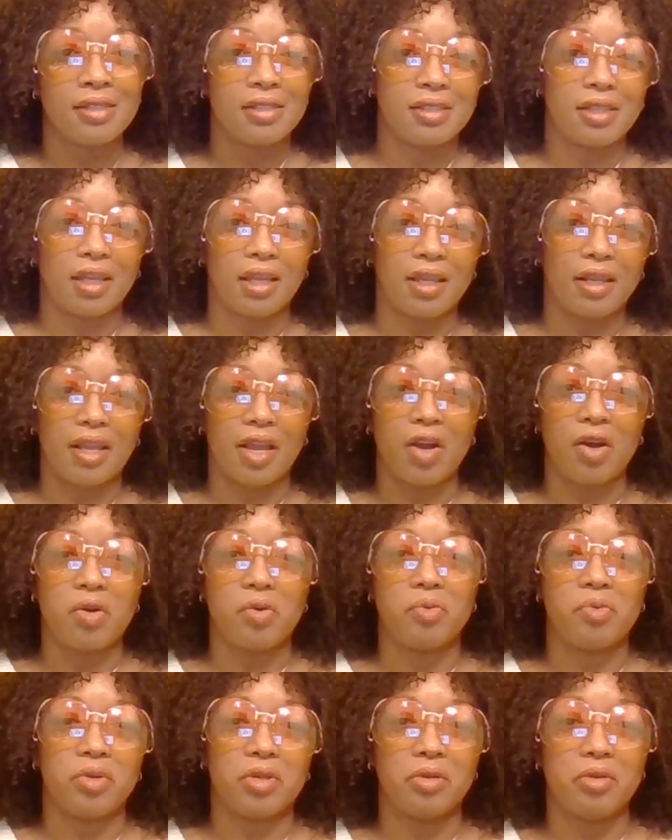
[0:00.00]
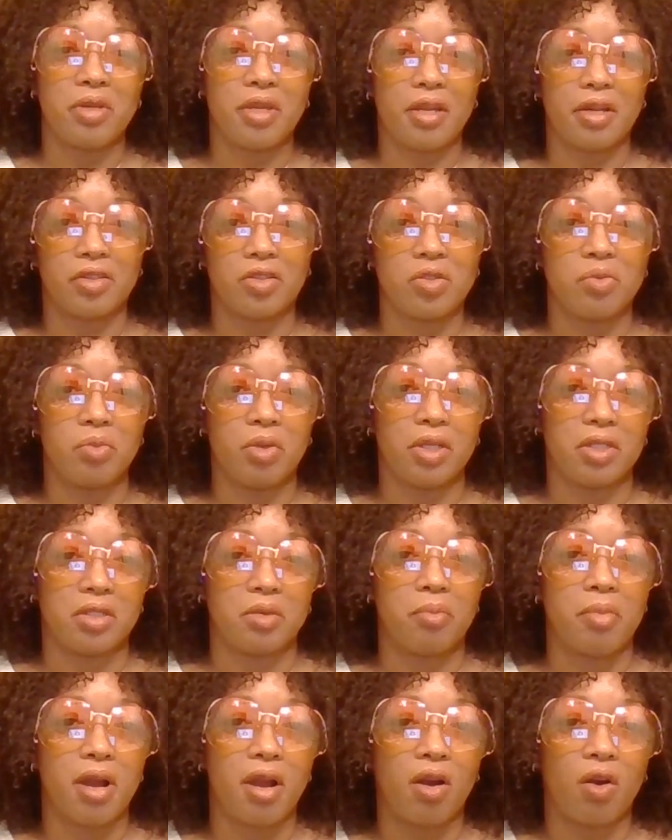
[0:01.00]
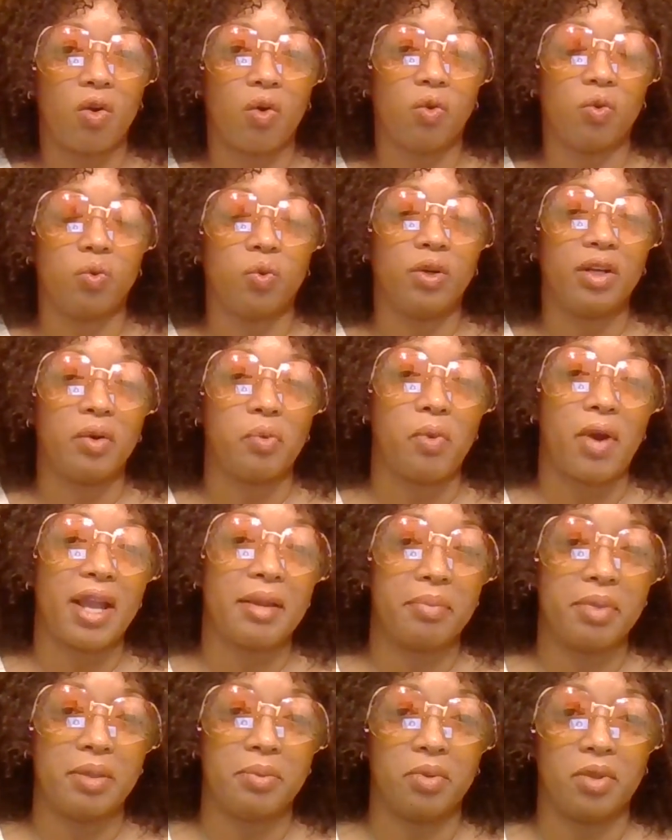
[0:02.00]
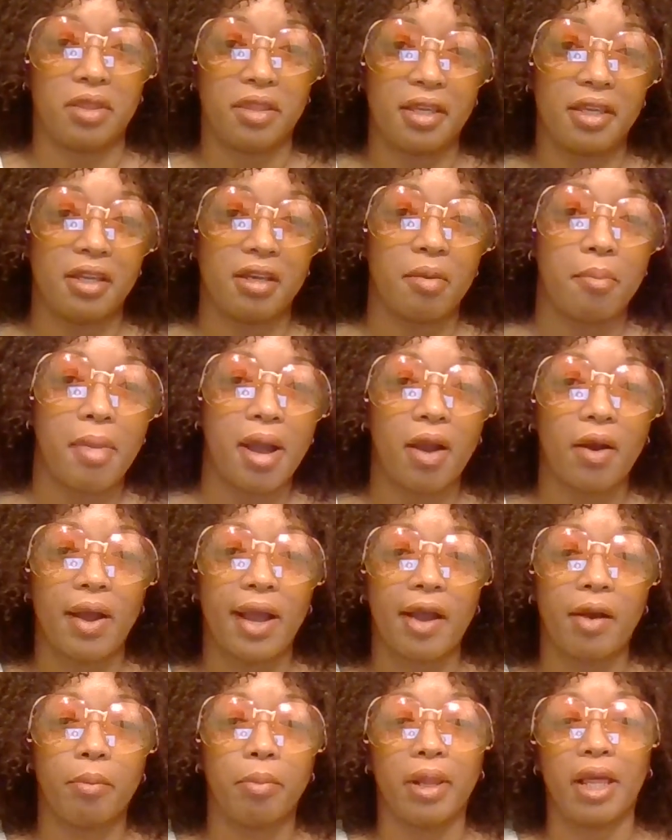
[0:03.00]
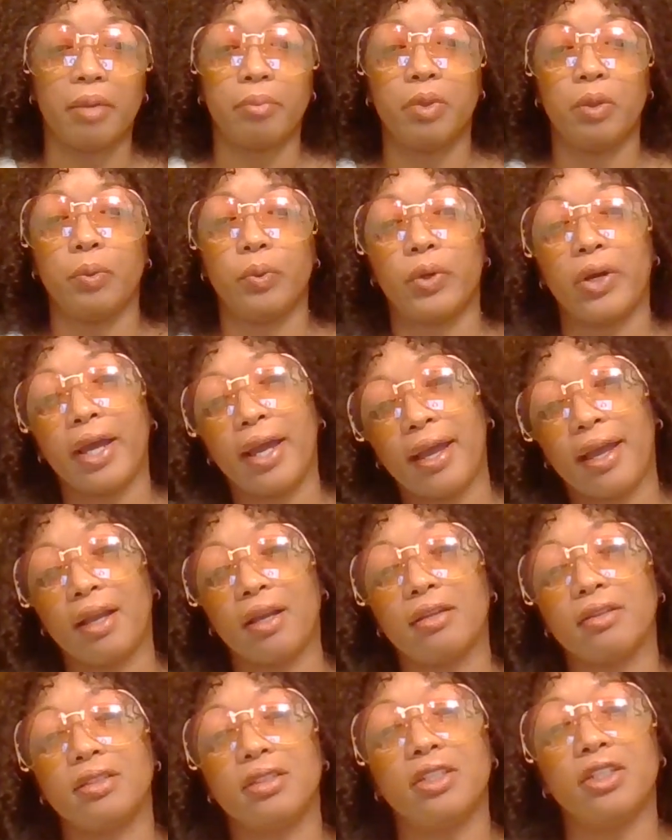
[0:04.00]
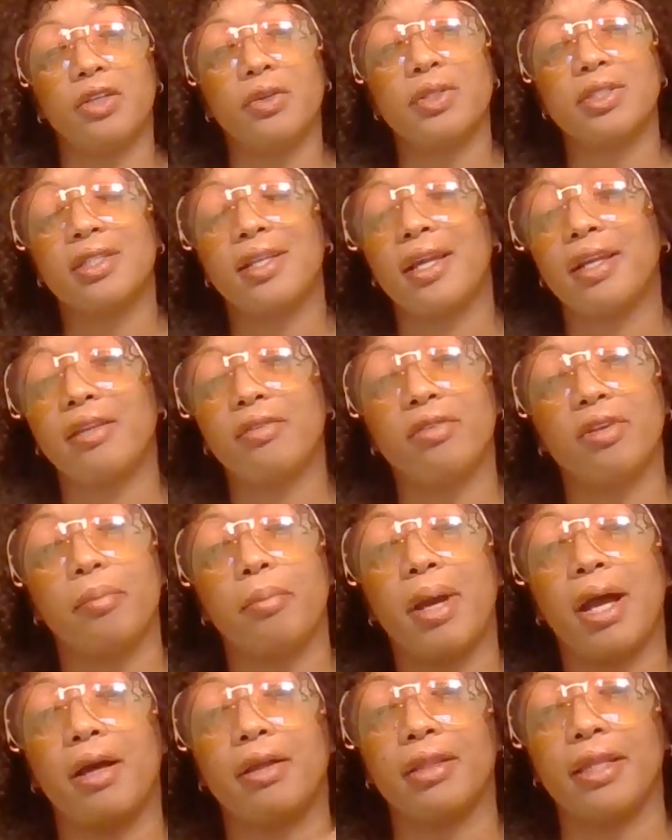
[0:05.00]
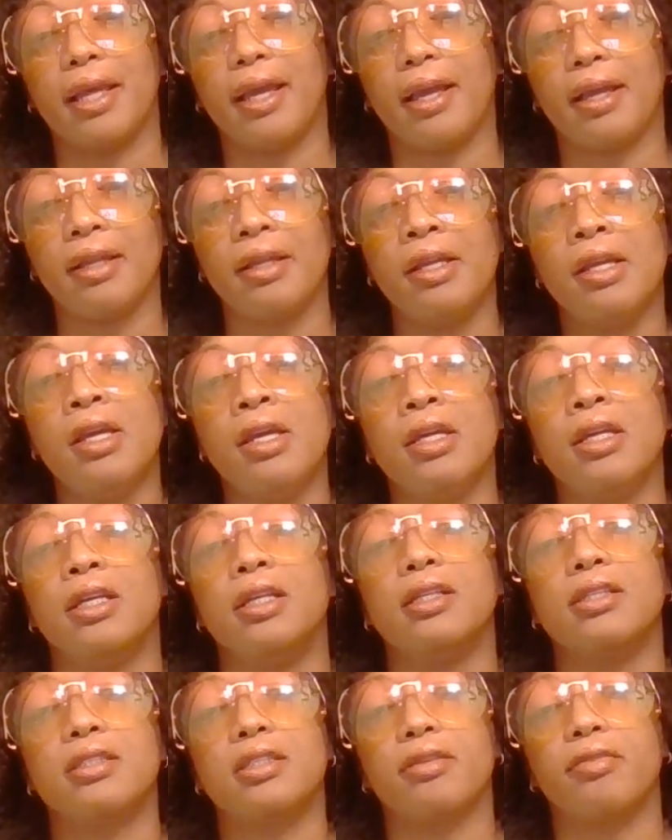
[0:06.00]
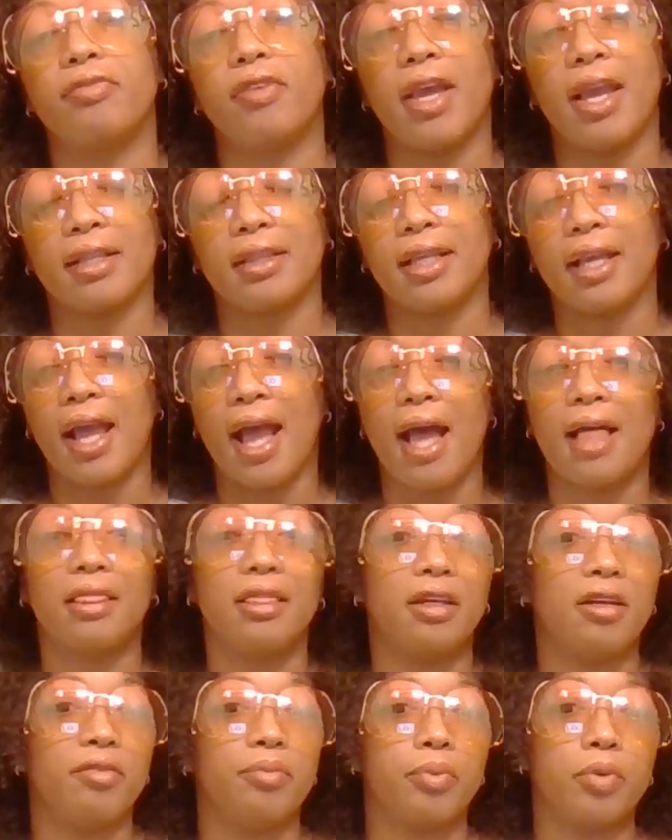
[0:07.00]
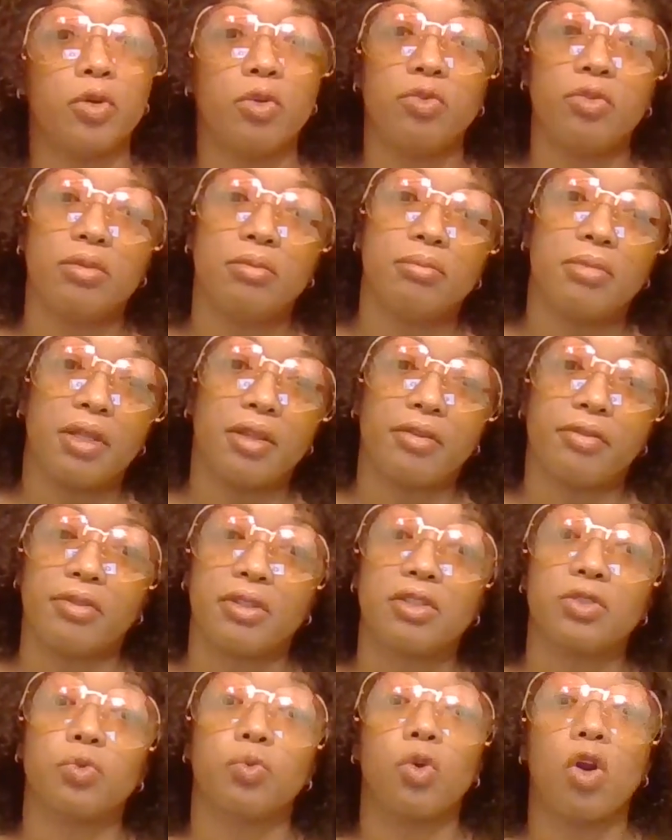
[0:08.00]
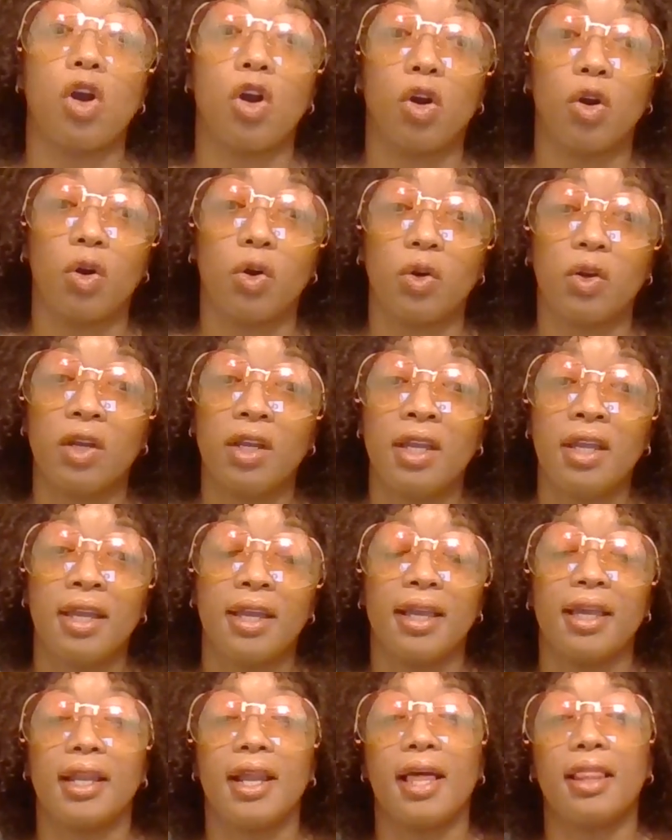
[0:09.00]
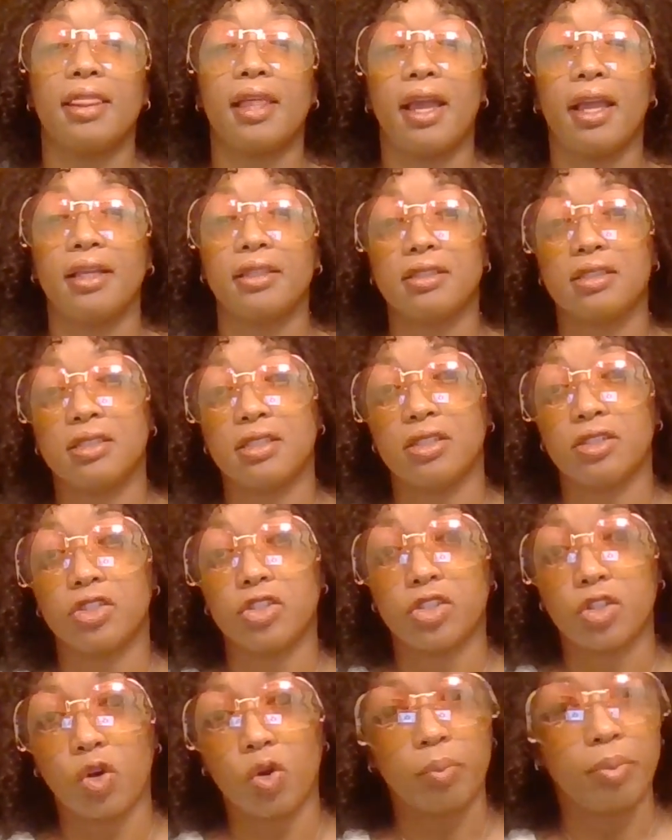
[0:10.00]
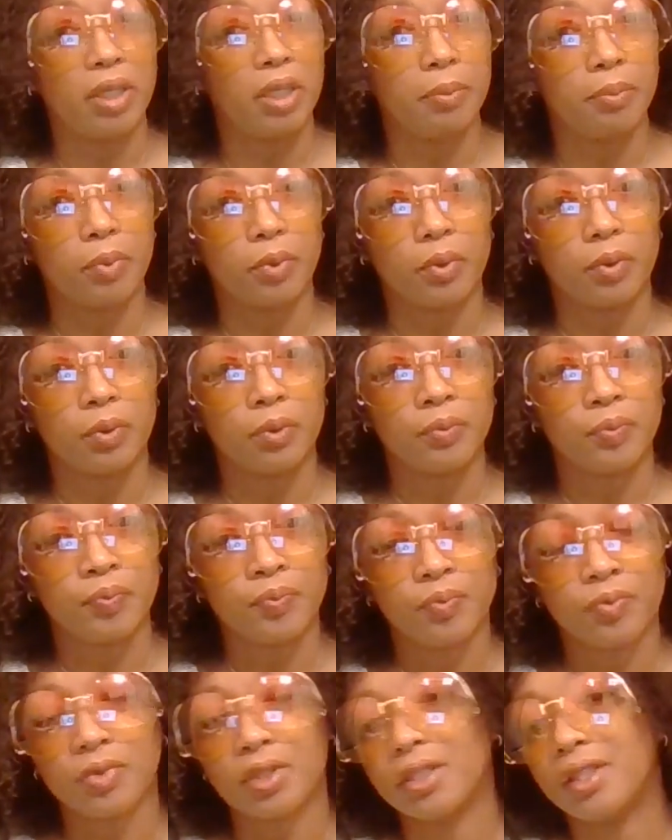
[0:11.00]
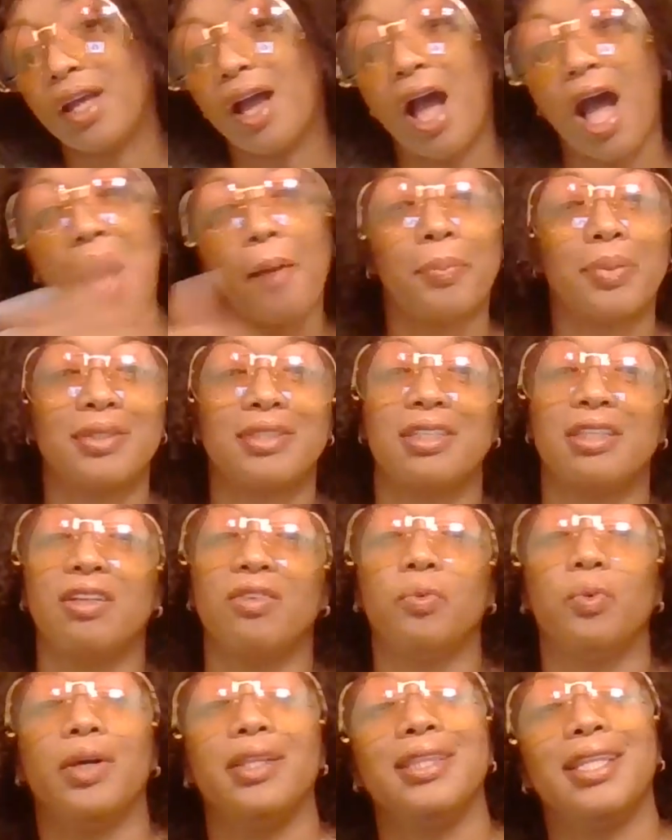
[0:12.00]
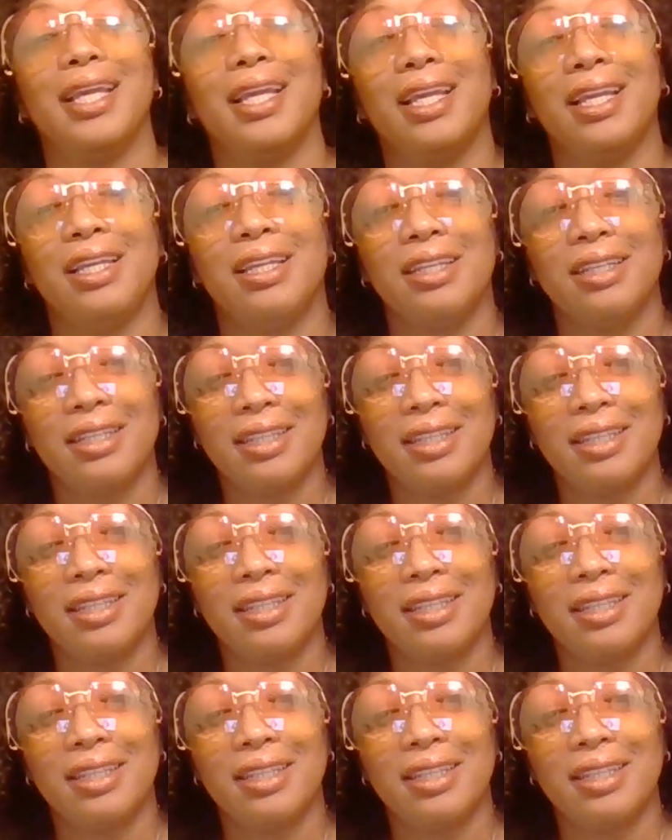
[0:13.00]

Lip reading: saying that, "Oh, well, you care too much about what white people think about how black people act." It's not even about that. It's the fact that I love proving motherfuckers wrong, and I like to show people the opposite of what they